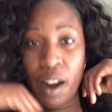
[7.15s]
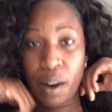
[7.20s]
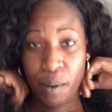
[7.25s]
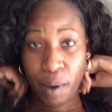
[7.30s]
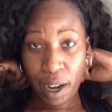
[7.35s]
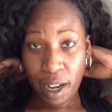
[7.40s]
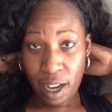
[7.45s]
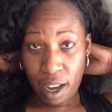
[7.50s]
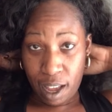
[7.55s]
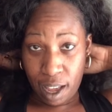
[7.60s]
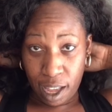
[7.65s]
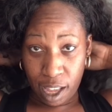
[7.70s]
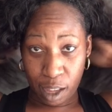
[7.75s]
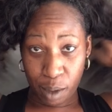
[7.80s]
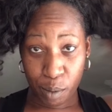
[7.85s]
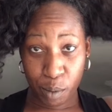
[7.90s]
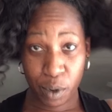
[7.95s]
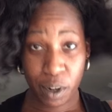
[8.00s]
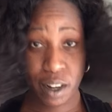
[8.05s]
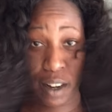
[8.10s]
Right now, I
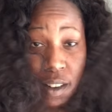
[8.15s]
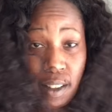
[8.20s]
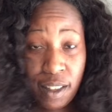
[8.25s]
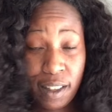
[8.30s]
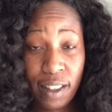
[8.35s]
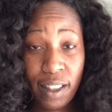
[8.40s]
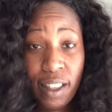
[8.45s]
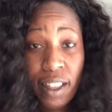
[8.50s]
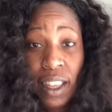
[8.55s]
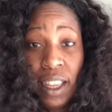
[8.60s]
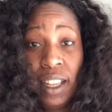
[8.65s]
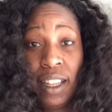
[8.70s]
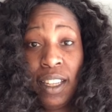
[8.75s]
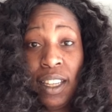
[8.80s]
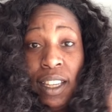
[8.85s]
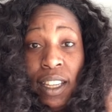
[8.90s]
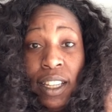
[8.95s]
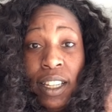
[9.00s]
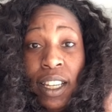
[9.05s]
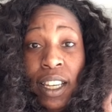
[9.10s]
am wearing
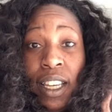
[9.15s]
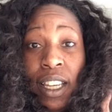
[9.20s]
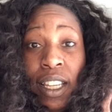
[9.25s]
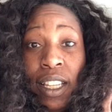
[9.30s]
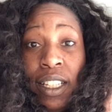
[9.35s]
Indian